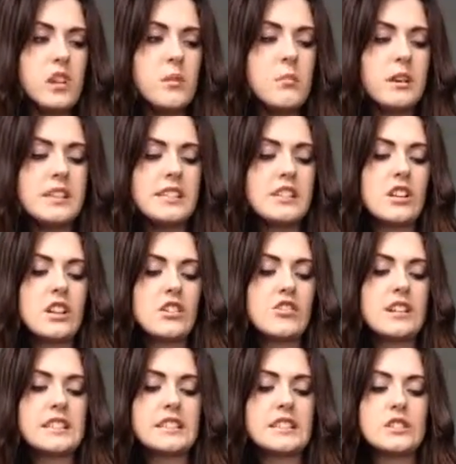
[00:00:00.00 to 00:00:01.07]
bloody like
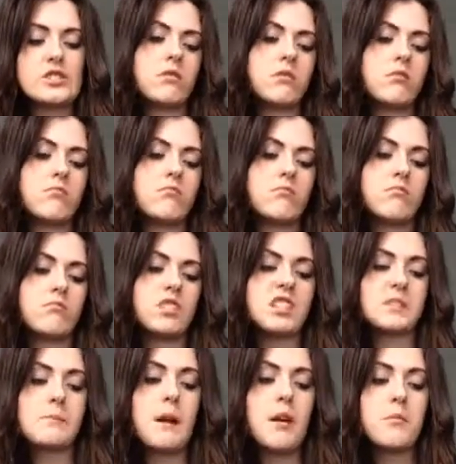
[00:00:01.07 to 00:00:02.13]
cracking the
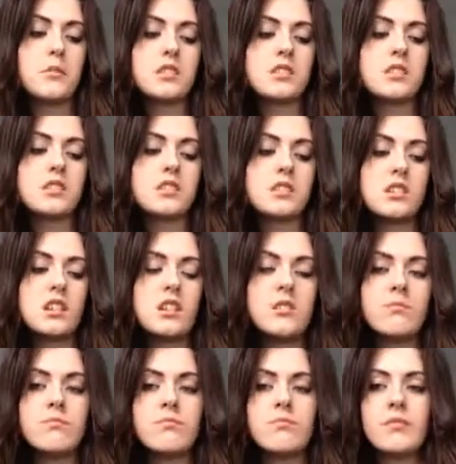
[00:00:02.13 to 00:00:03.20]
experiments
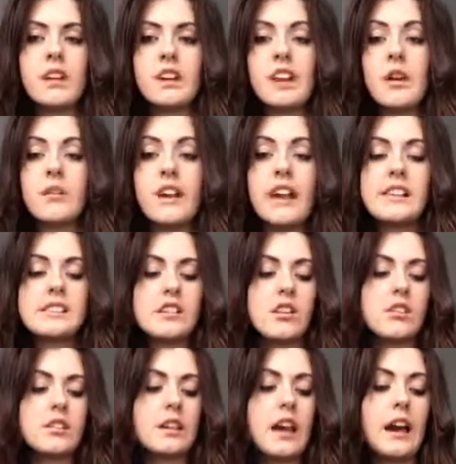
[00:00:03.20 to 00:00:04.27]
and alkanes
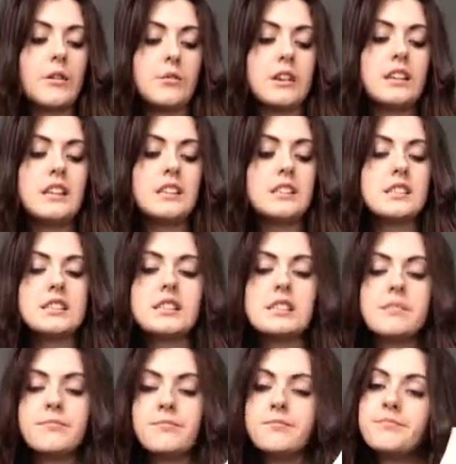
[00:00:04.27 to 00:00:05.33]
and alkenes.
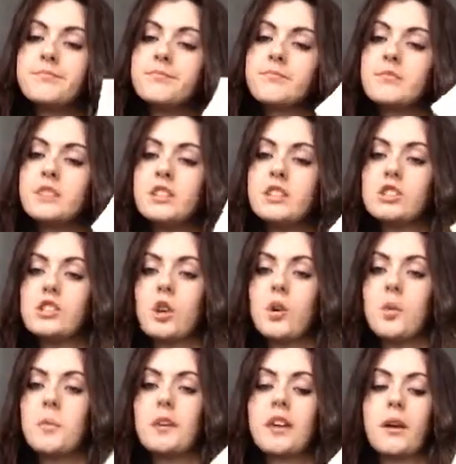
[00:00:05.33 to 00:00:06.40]

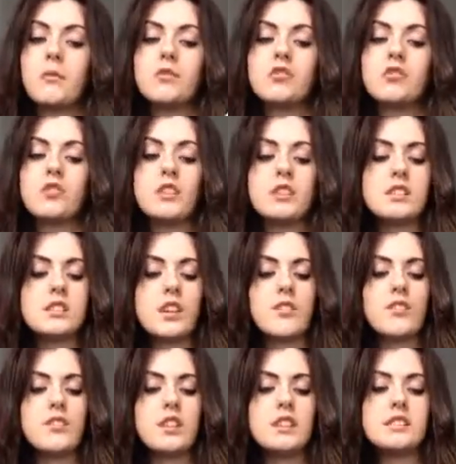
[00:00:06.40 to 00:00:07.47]
So all my chemistry
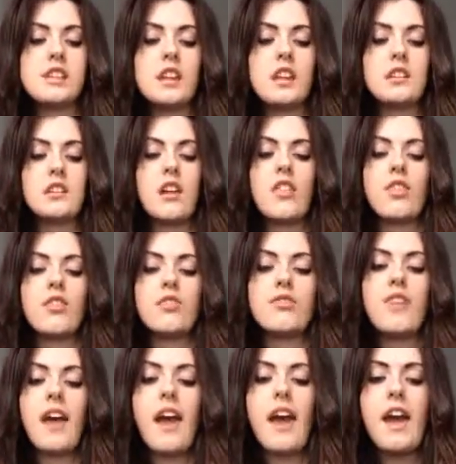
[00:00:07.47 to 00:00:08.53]
stuff is in
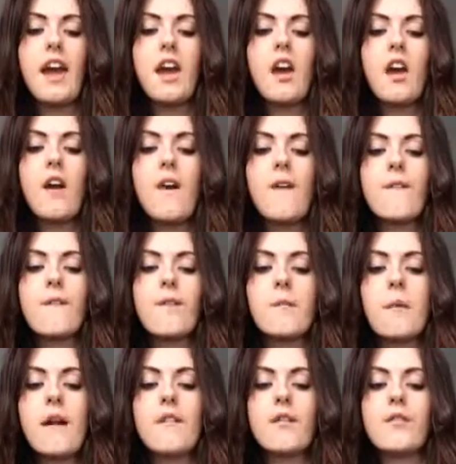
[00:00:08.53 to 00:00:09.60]
there for
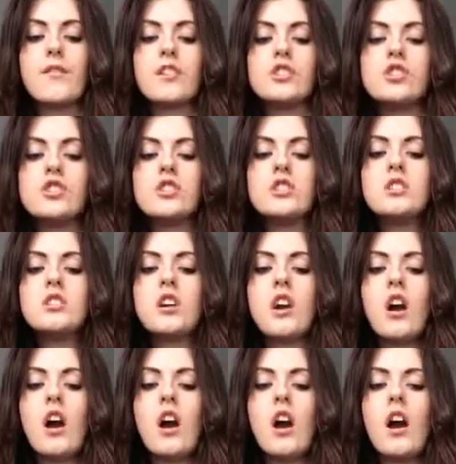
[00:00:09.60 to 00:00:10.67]
my revision.
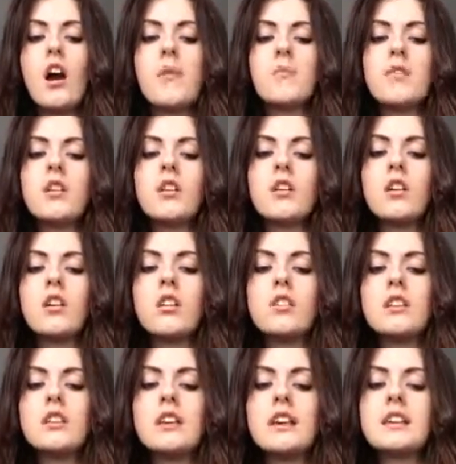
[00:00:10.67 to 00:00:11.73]

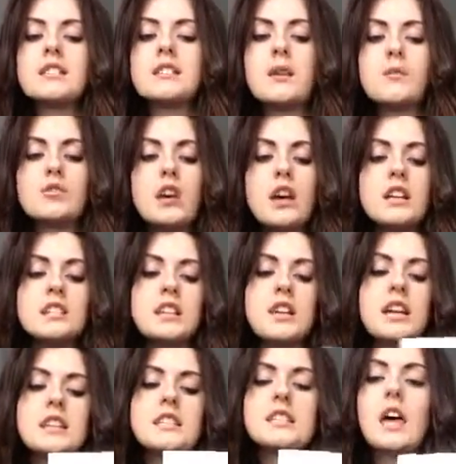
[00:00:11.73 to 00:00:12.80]
The next subject
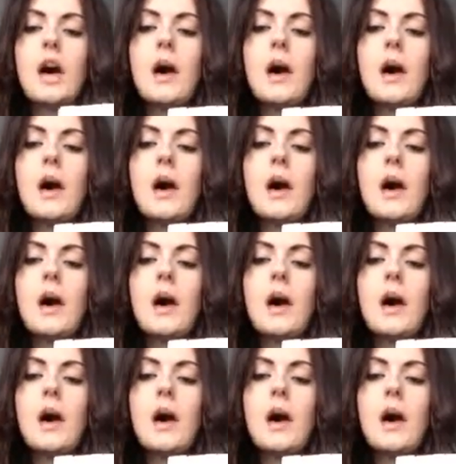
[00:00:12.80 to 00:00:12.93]
is